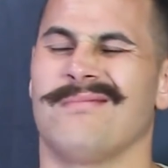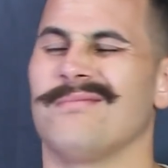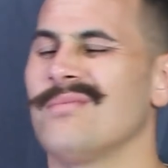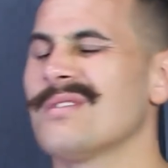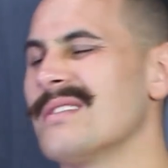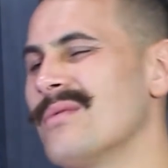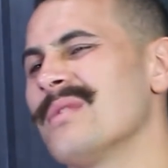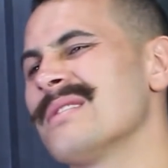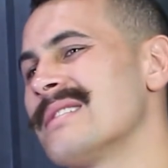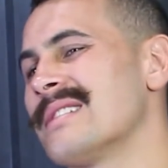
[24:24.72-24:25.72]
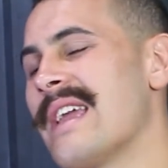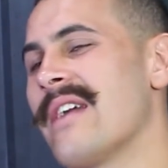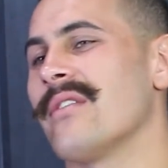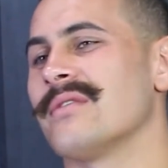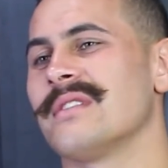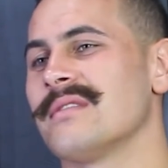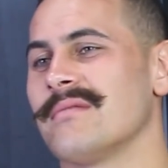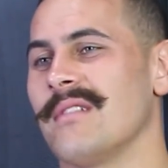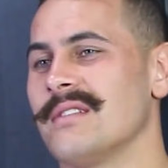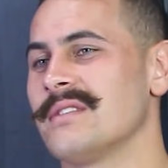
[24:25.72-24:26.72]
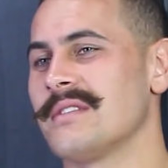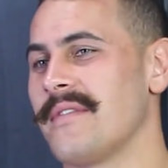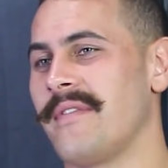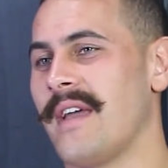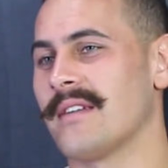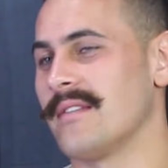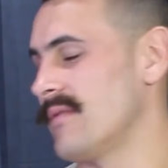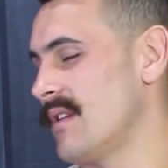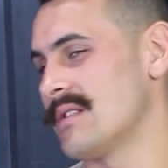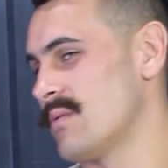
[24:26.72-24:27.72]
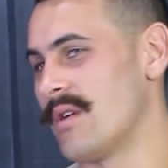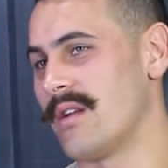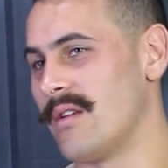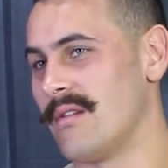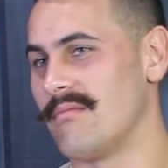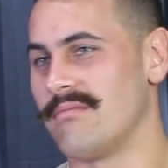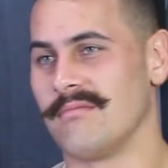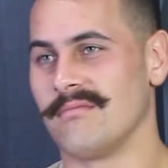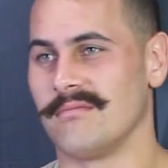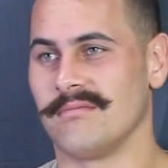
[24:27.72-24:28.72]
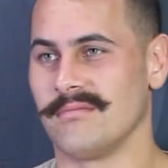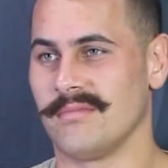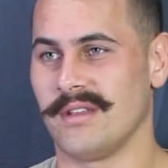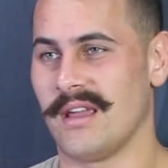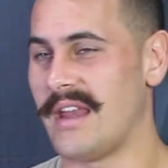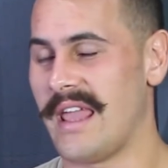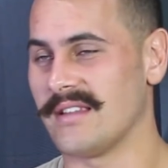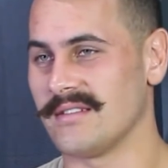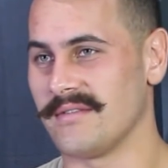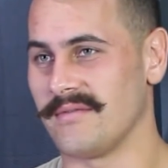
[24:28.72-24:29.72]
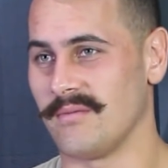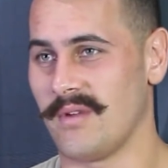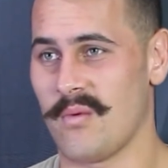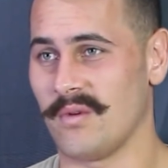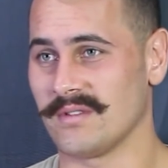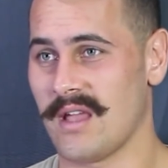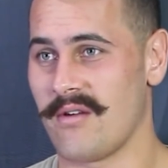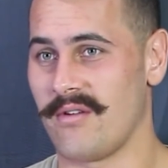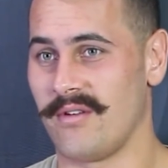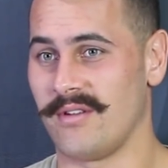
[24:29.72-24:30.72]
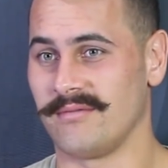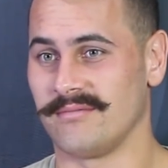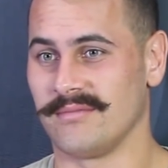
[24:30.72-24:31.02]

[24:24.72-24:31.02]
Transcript: wasn't scary. It was just the fact of I just wanted an answer of what's going on. And